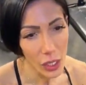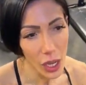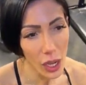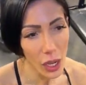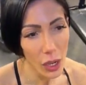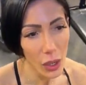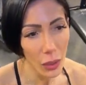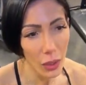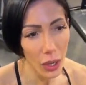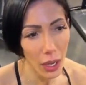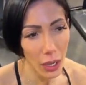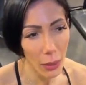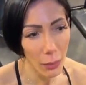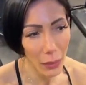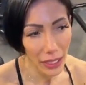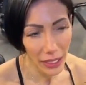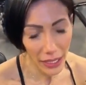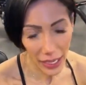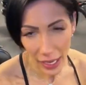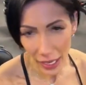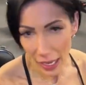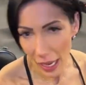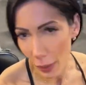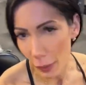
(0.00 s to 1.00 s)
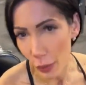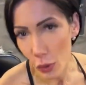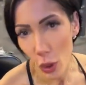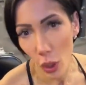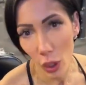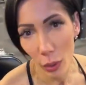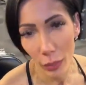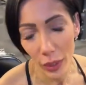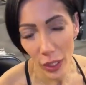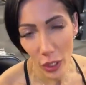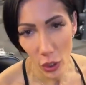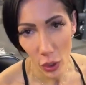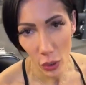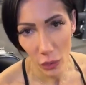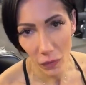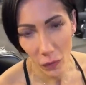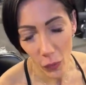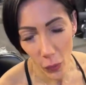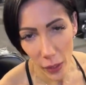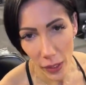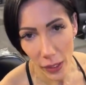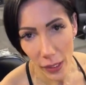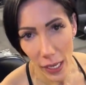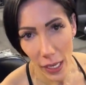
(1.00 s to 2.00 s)
So, again, I would normally do
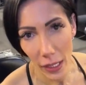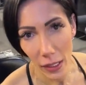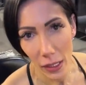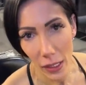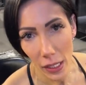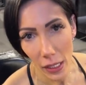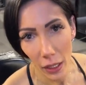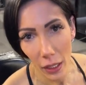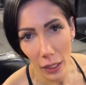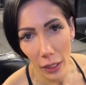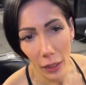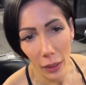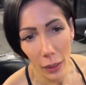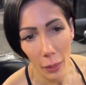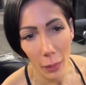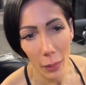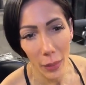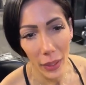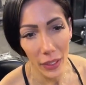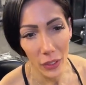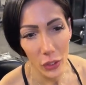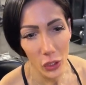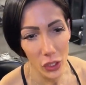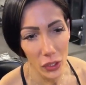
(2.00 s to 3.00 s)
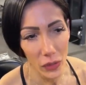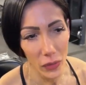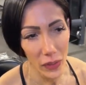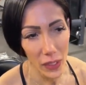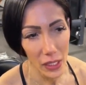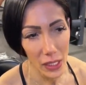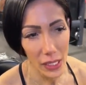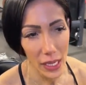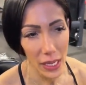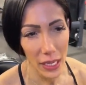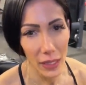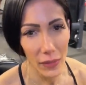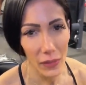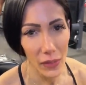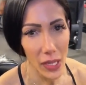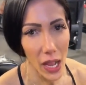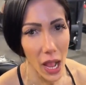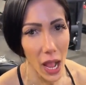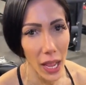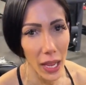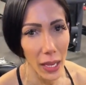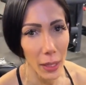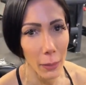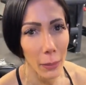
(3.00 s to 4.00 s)
4 sets here, but just for the sake of
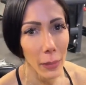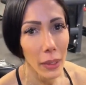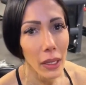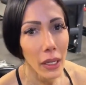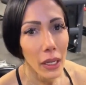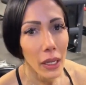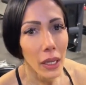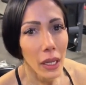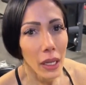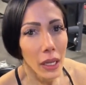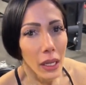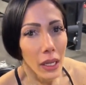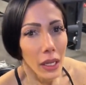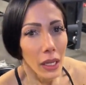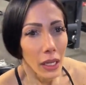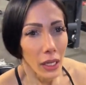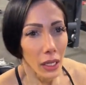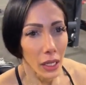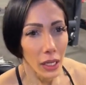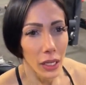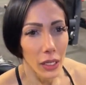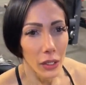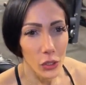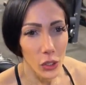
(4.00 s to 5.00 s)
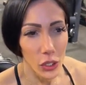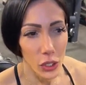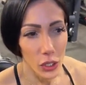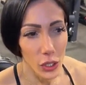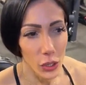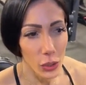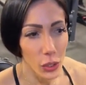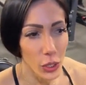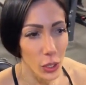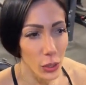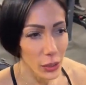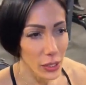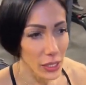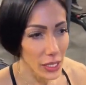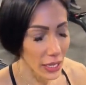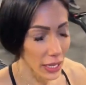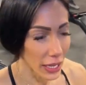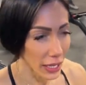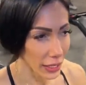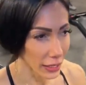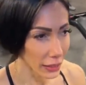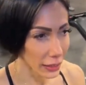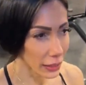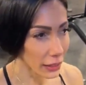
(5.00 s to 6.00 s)
time, just do 2
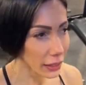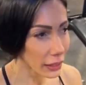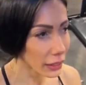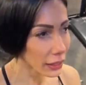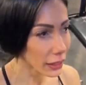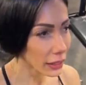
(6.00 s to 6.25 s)
today.